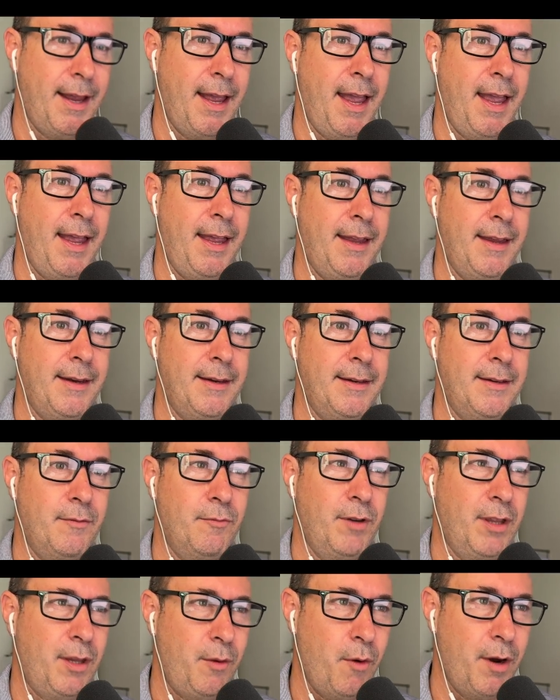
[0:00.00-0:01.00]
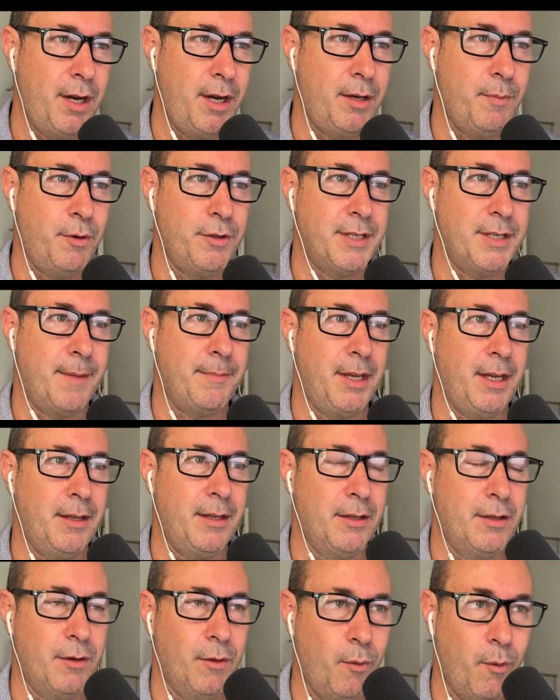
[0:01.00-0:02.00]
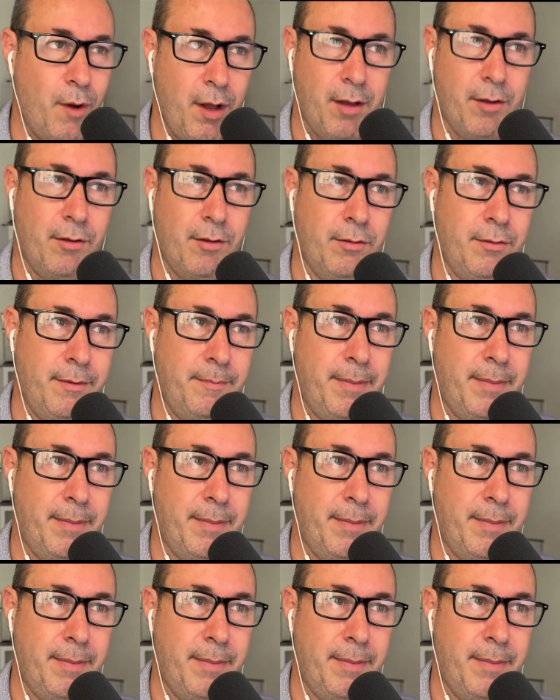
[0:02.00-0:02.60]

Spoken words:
and really wanting to put something into the world,